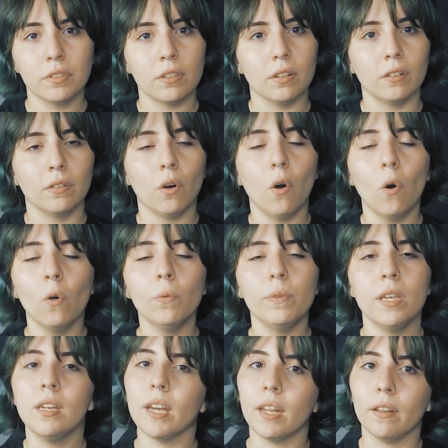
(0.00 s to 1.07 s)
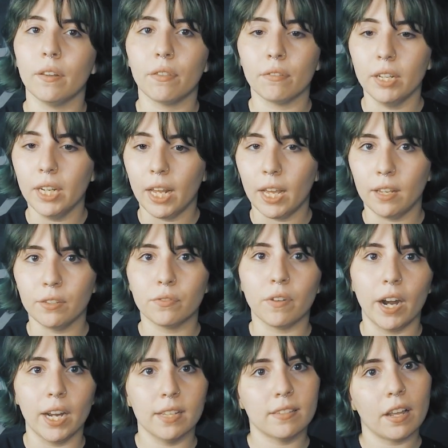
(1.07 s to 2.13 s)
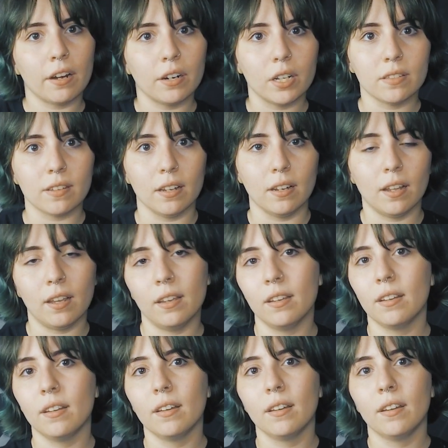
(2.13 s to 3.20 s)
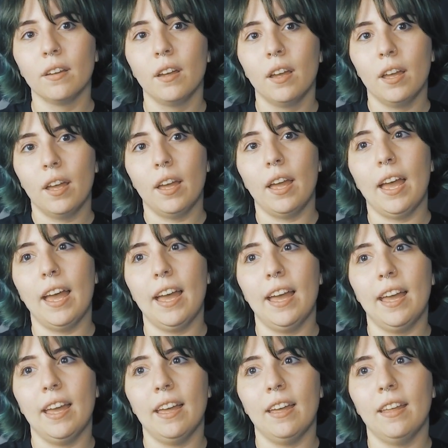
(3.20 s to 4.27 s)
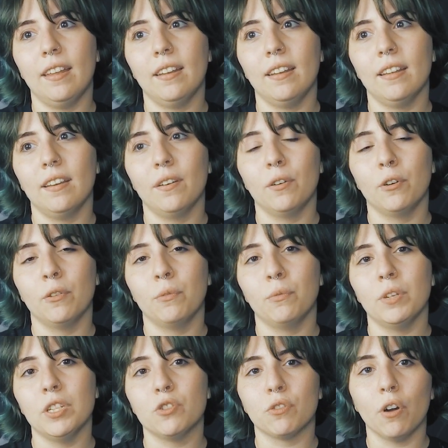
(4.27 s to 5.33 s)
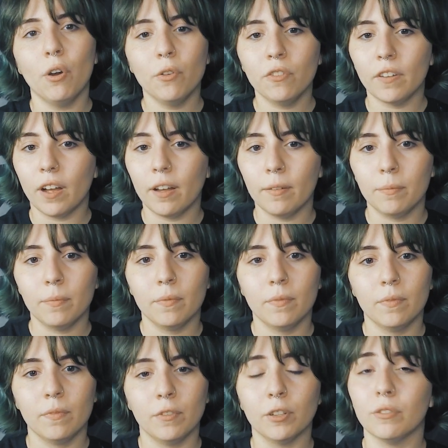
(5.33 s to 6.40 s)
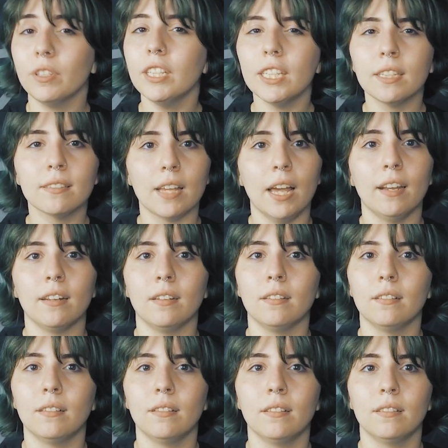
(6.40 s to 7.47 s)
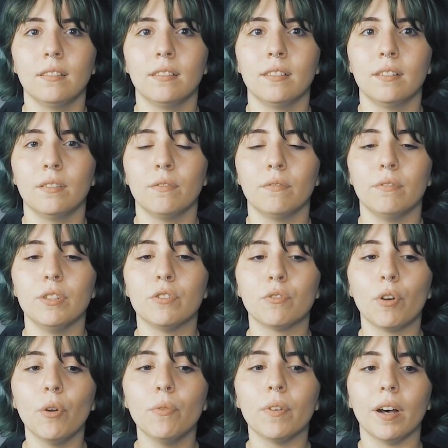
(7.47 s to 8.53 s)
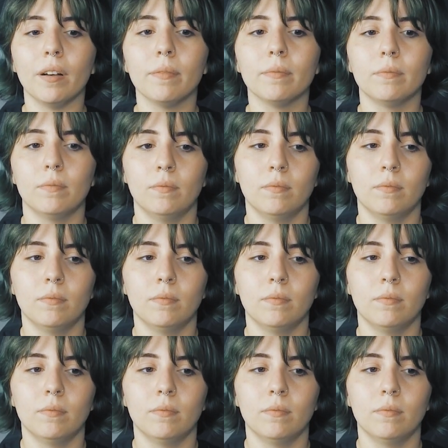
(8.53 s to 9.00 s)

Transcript: a whole weekend, 3 days, Friday, Saturday, Sunday. And we drove up. We were really excited. We drove up.